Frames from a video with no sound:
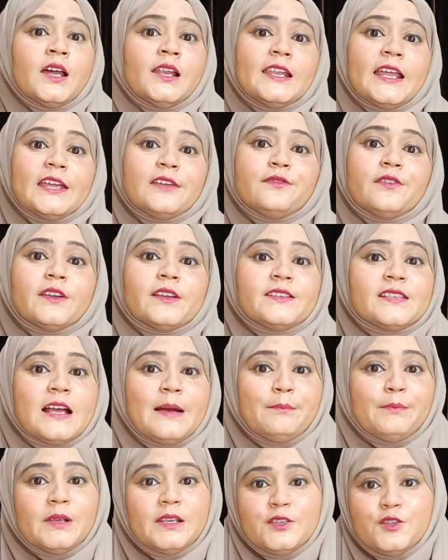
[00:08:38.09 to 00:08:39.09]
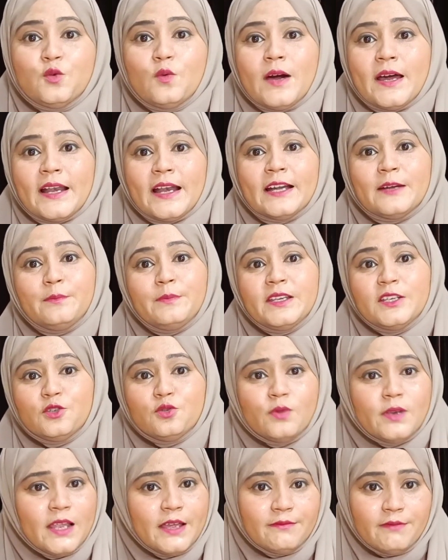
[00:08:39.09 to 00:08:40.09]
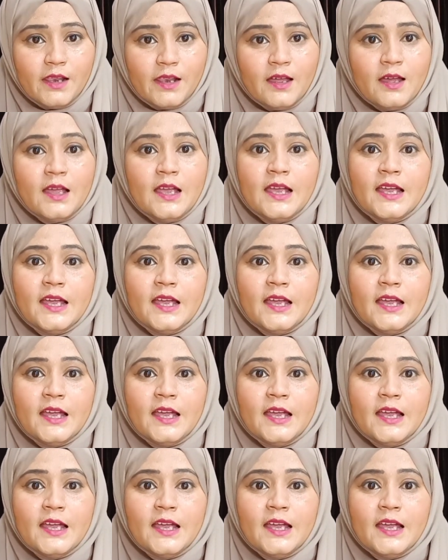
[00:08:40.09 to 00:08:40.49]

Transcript: like for example, you are at B2 level,